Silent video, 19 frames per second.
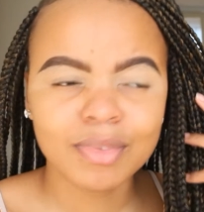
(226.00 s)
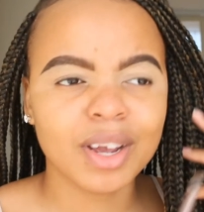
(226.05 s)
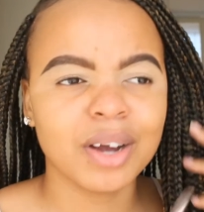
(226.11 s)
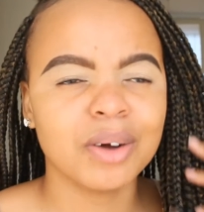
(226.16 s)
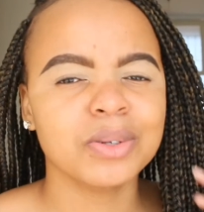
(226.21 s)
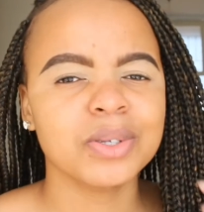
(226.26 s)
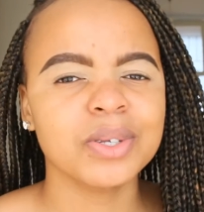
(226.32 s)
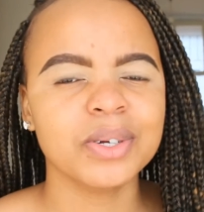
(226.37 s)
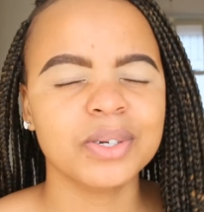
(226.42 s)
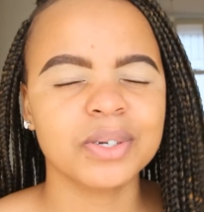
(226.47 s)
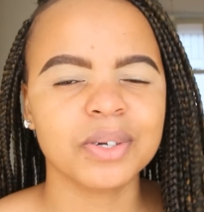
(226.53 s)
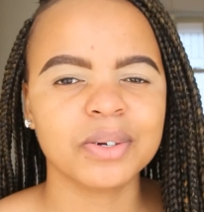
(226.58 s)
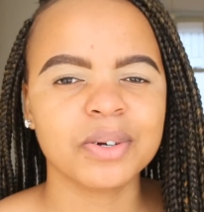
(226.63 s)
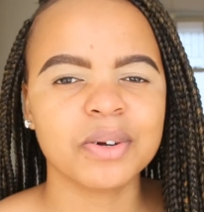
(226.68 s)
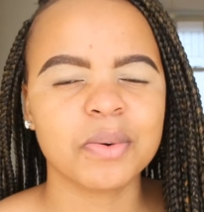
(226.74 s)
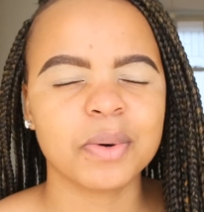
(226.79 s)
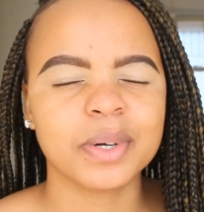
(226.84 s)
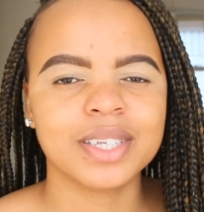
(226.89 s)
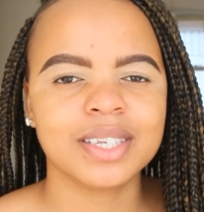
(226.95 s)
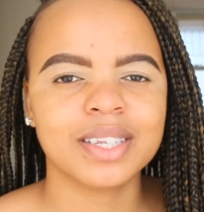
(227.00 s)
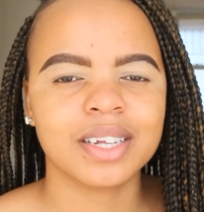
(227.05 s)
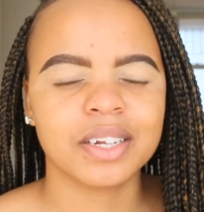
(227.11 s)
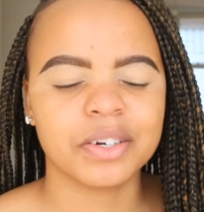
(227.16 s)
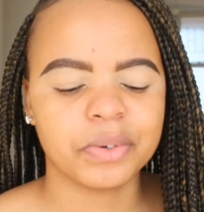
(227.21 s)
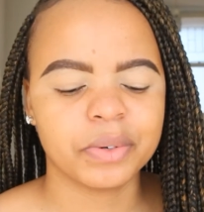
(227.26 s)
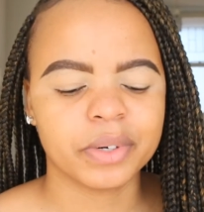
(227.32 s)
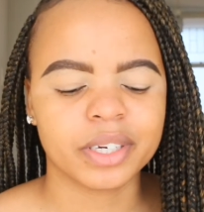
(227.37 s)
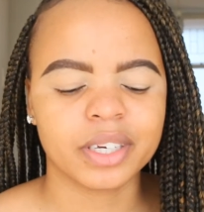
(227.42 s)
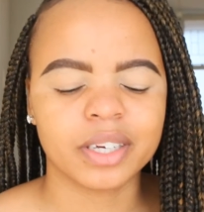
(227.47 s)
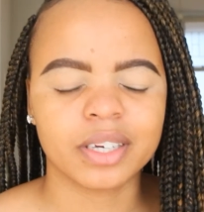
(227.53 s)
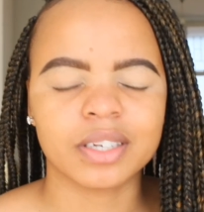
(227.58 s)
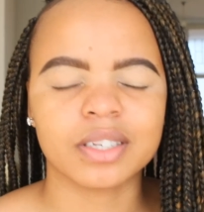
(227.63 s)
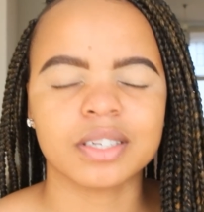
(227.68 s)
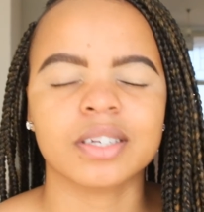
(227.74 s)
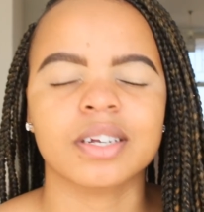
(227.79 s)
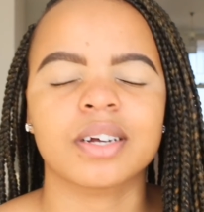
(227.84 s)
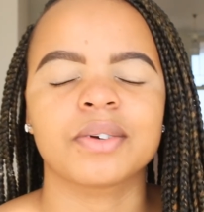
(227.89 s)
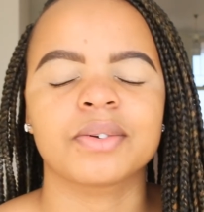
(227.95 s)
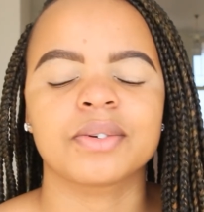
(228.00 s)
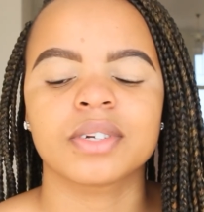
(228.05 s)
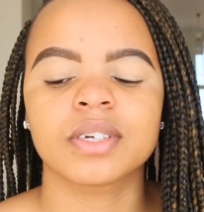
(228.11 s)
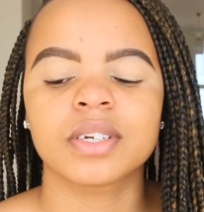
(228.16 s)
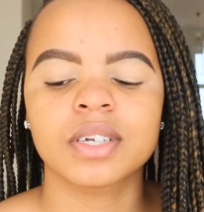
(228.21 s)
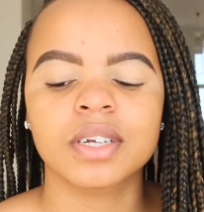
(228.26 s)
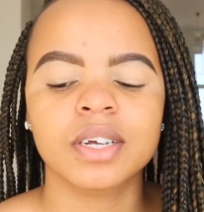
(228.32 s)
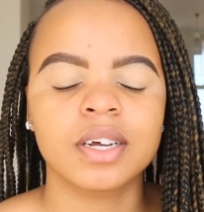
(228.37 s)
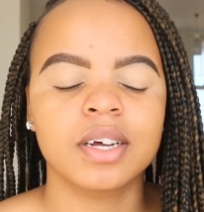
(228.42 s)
Also, don't know what's that ringing sound.